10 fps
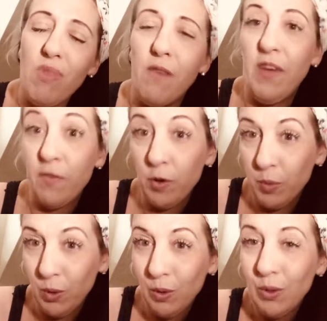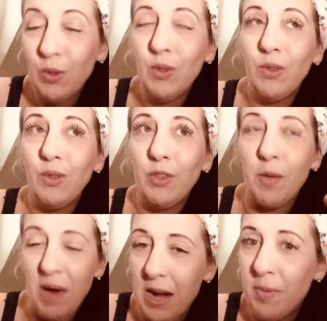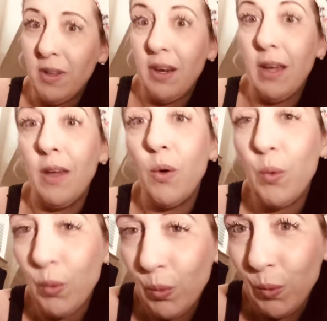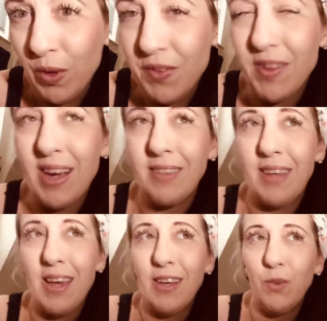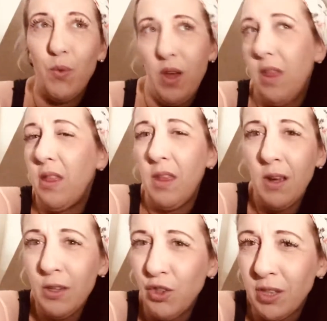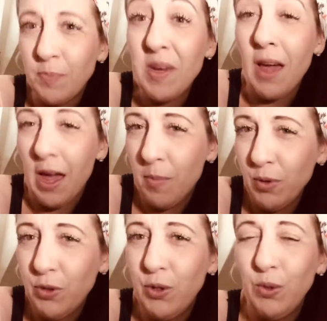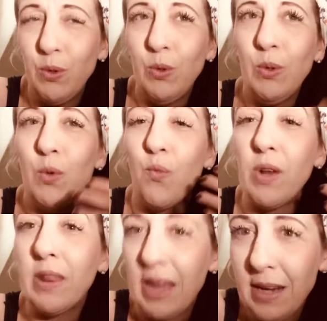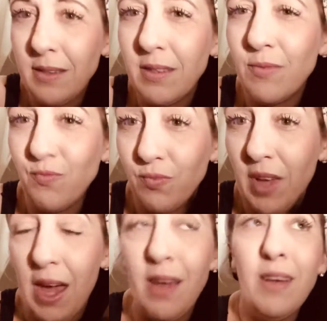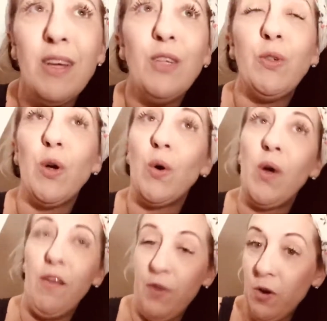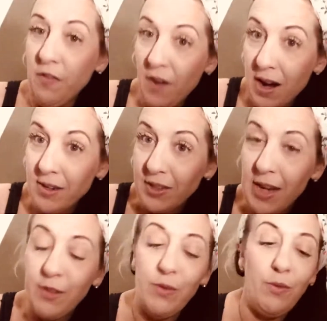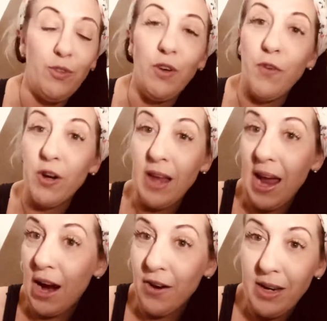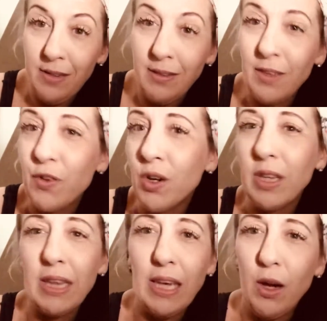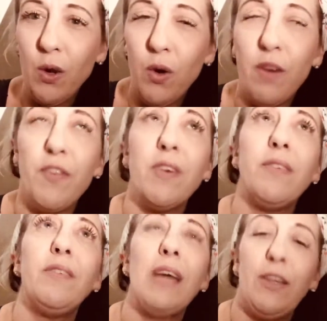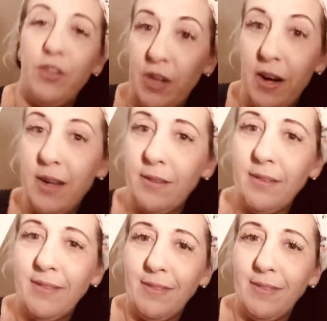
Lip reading: favorable compatibility with sex and with just being able to relate. Okay, so if you're a fire sign, so if you're an Aries, if you're a Leo, or if you're a Sagittarius,